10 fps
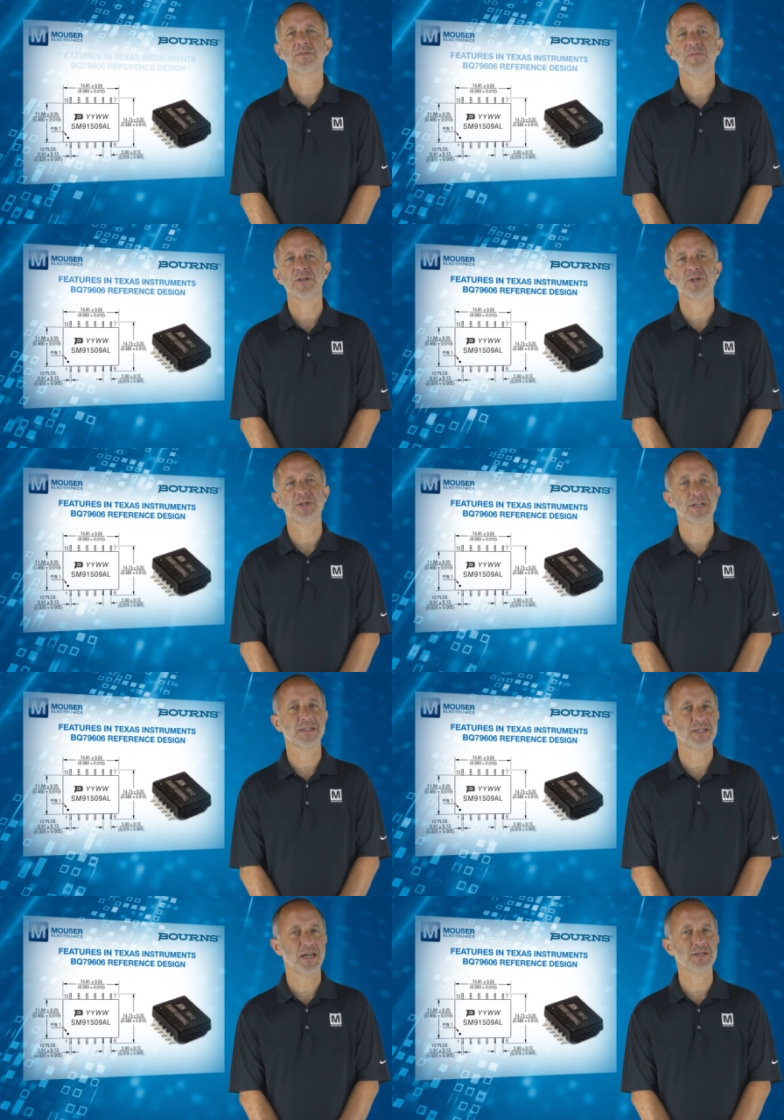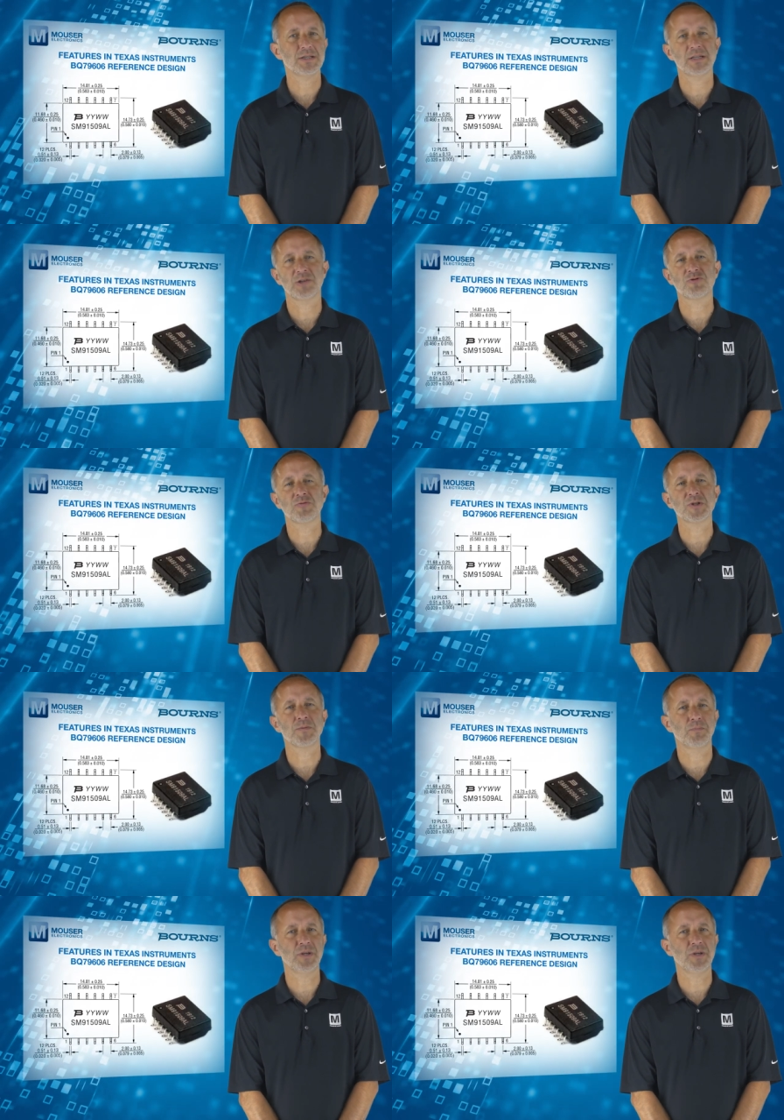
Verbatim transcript: features in Texas Instruments